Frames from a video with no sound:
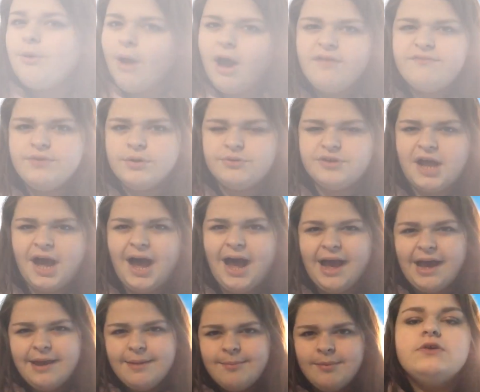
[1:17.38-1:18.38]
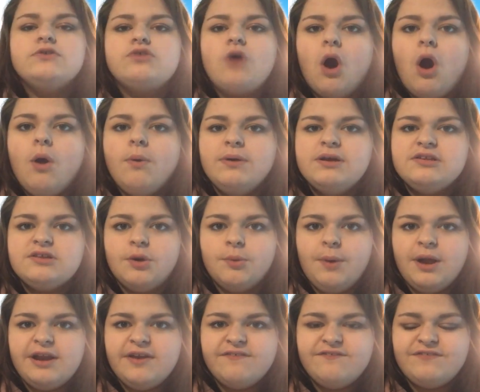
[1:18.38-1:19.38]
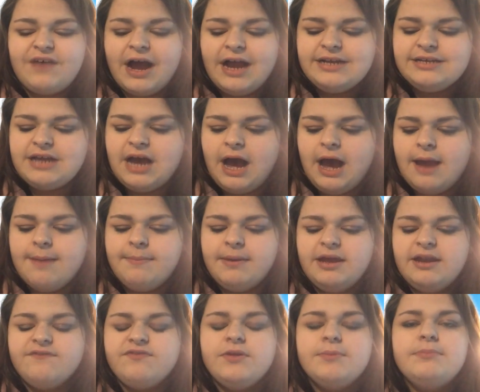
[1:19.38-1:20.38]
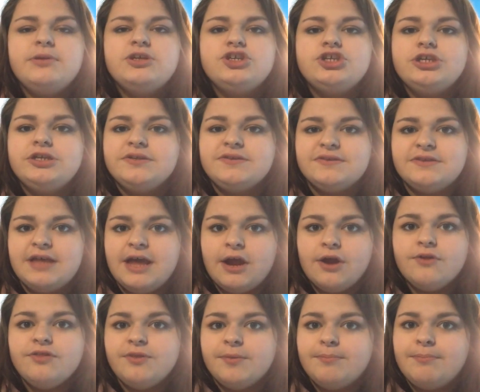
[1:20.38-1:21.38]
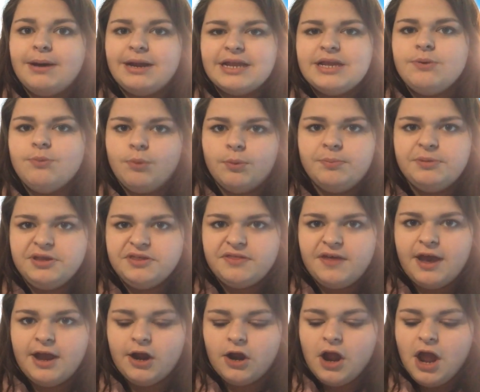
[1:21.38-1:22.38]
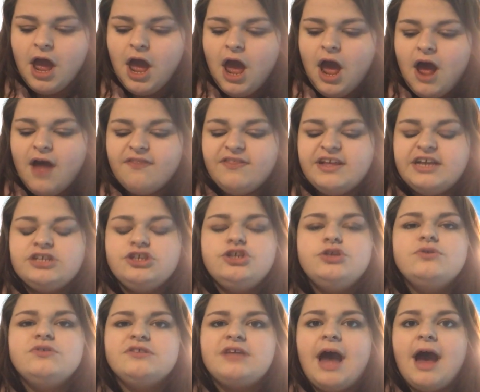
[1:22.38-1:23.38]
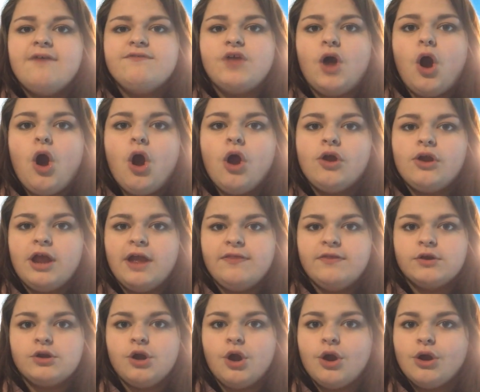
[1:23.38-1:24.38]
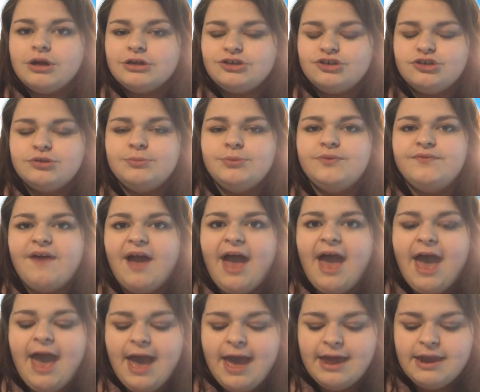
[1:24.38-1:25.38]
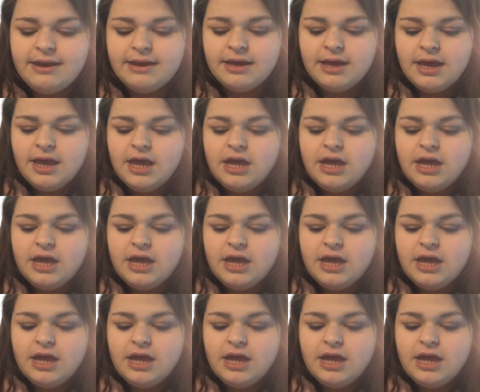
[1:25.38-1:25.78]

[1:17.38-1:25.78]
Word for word: you have no time? There's always a way to find time, and if the mission is there, the money will be there. The issue is to have the heart and the courage to move ahead,